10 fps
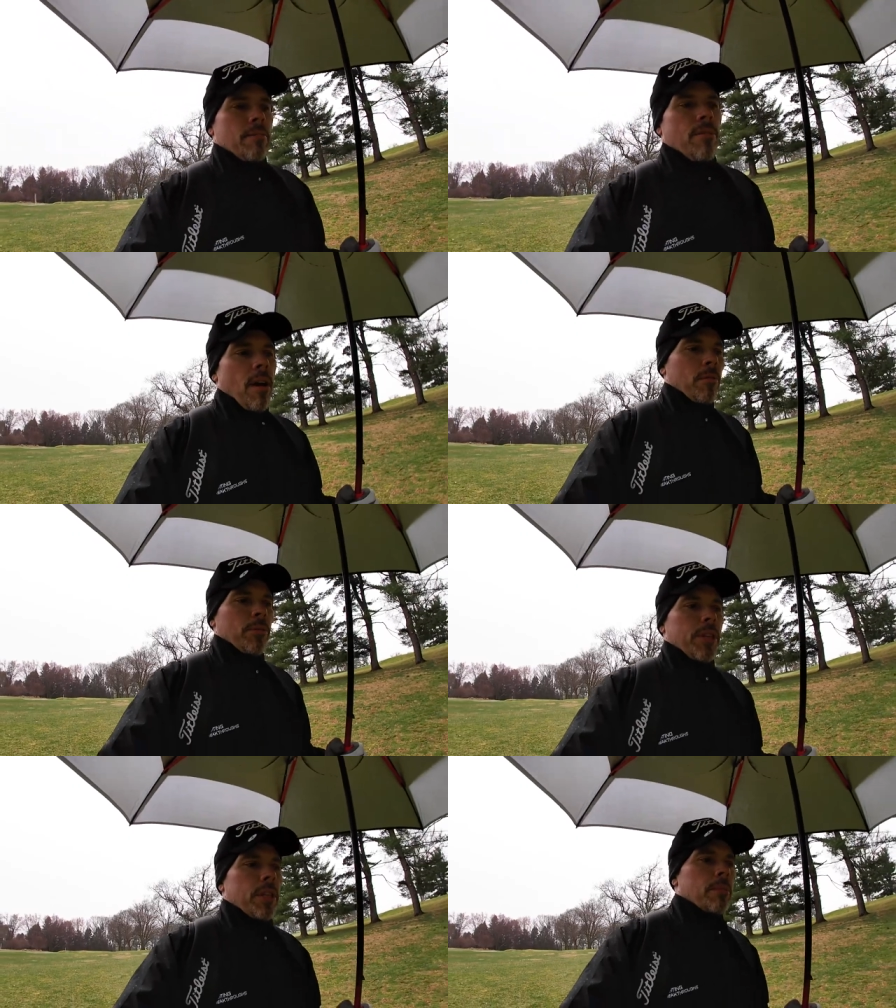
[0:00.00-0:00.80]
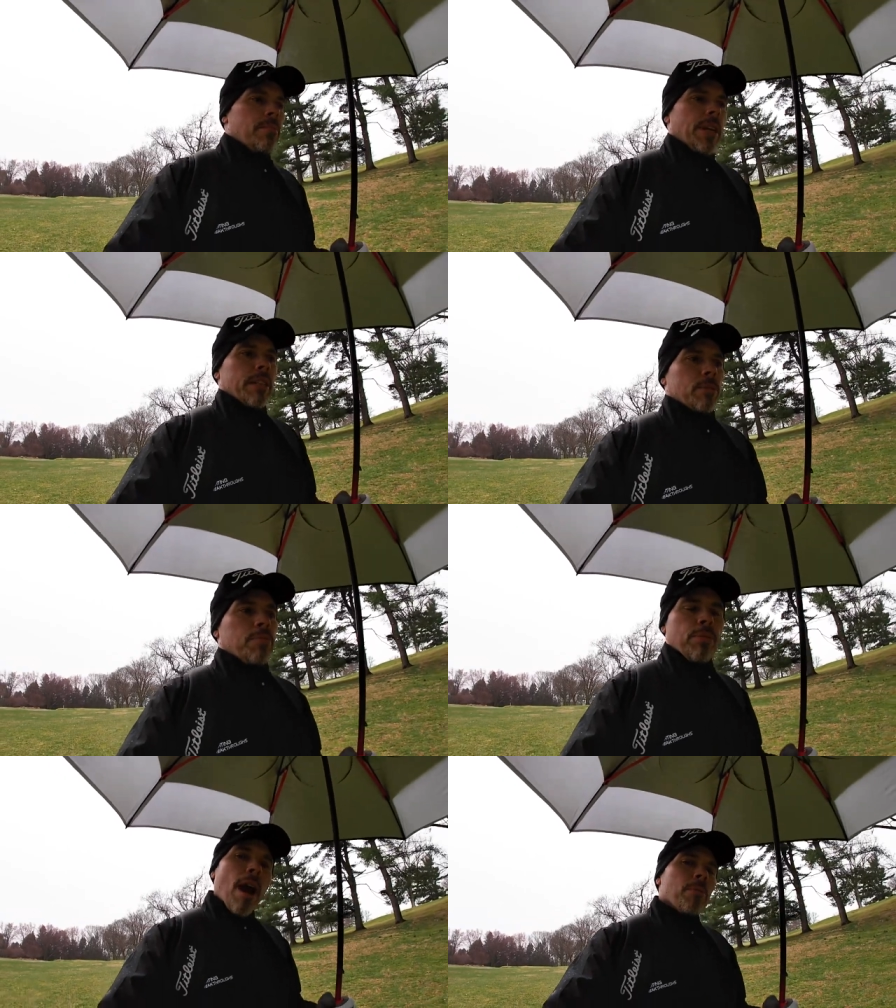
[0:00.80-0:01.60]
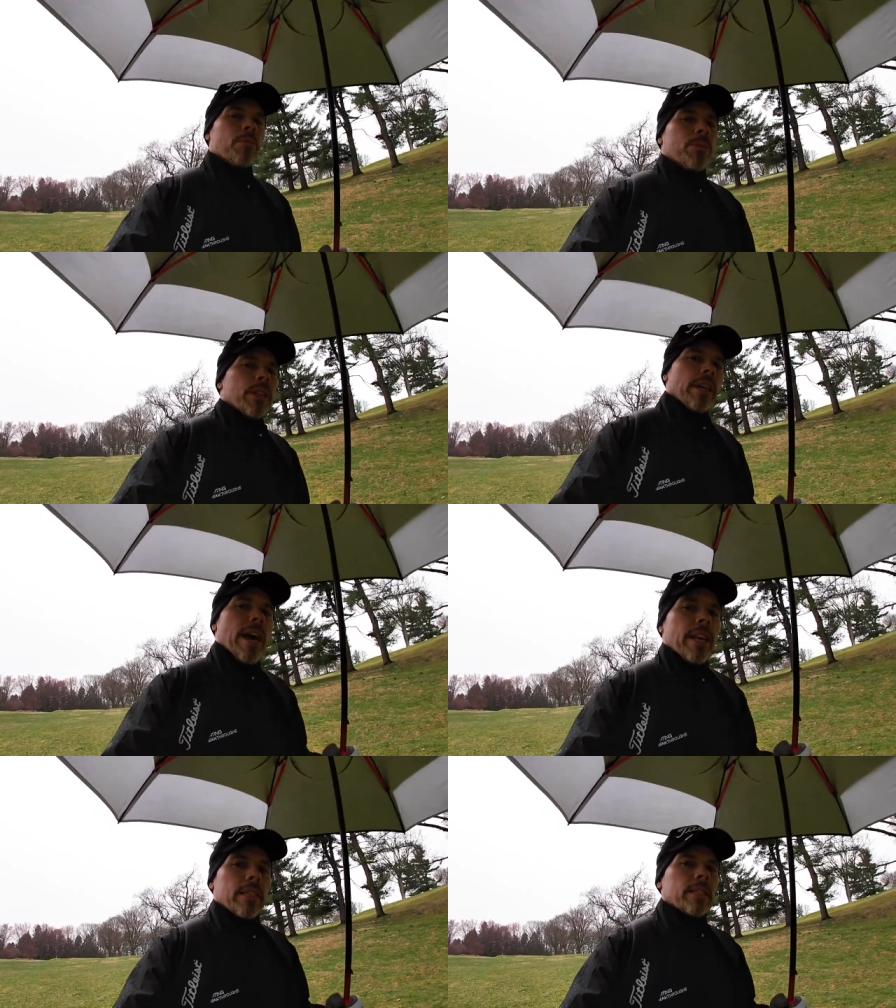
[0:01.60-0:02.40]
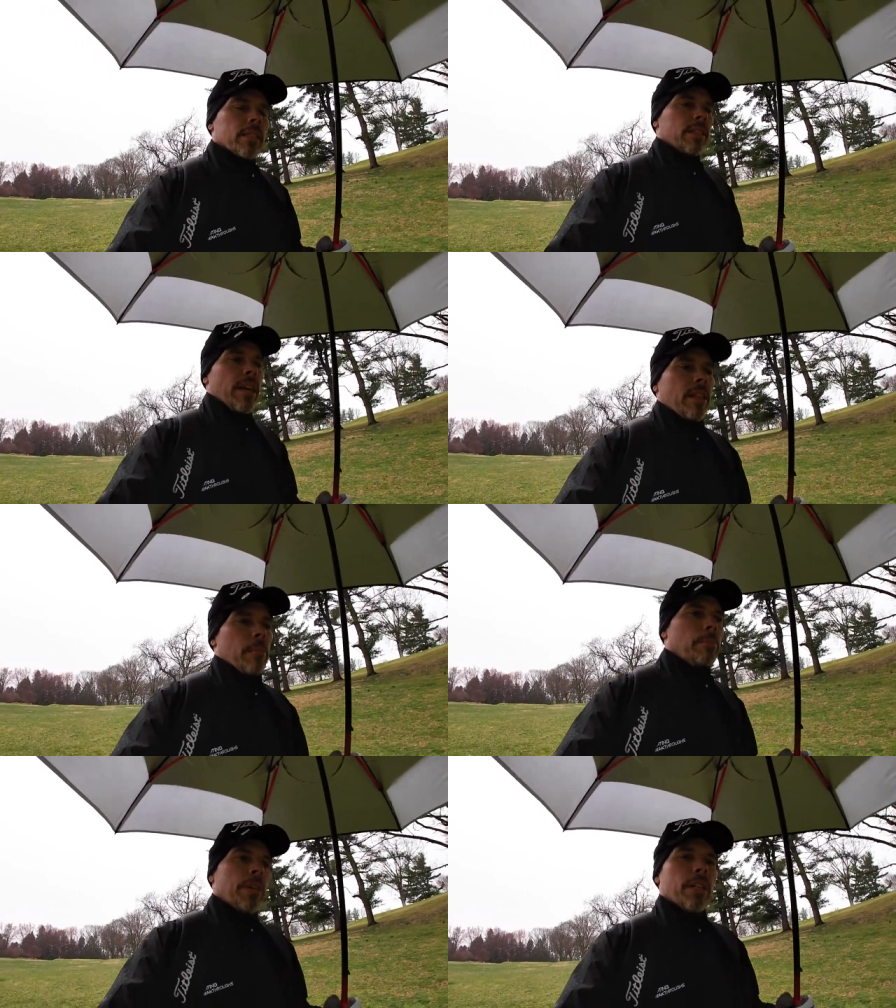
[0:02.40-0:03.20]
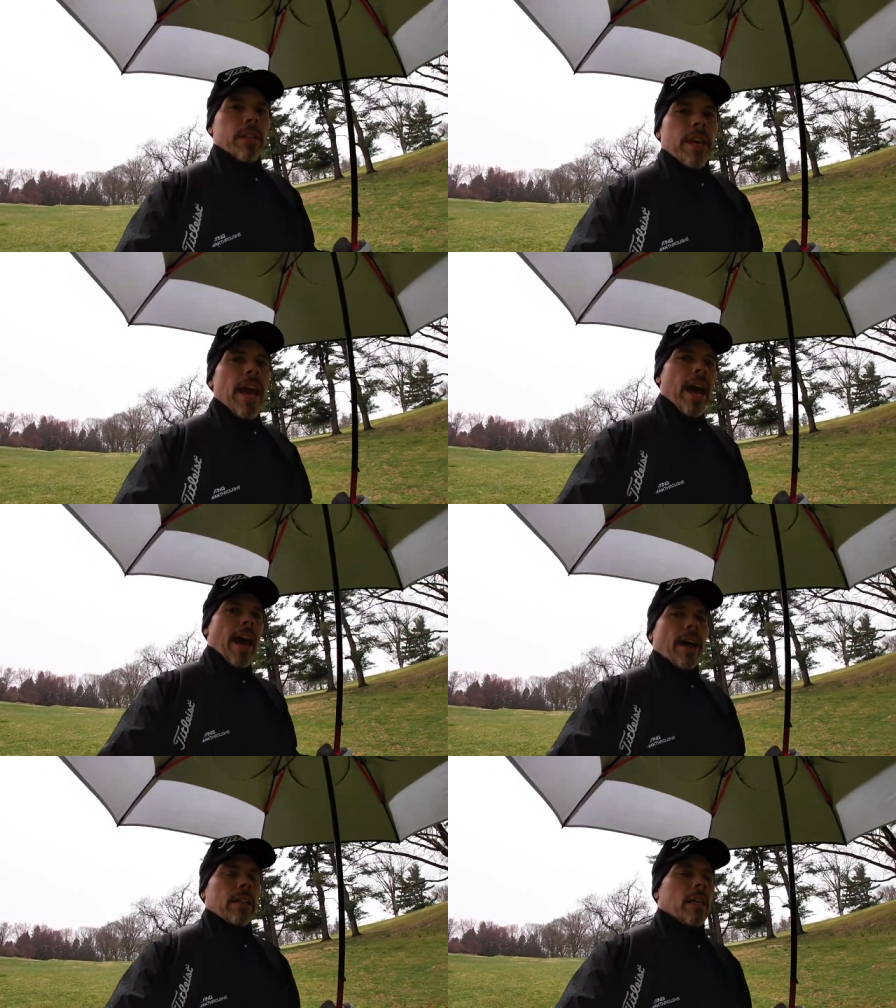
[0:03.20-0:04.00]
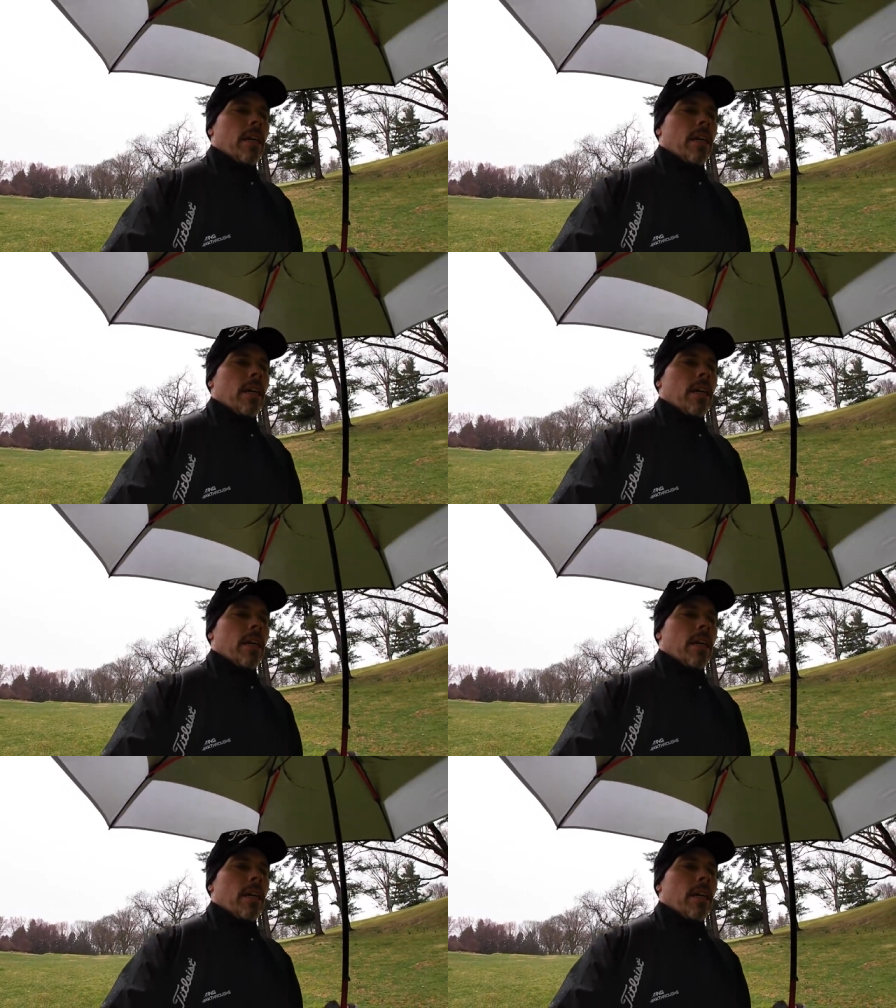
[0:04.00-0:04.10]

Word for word: probably the biggest problem with that is is that the bill of the hat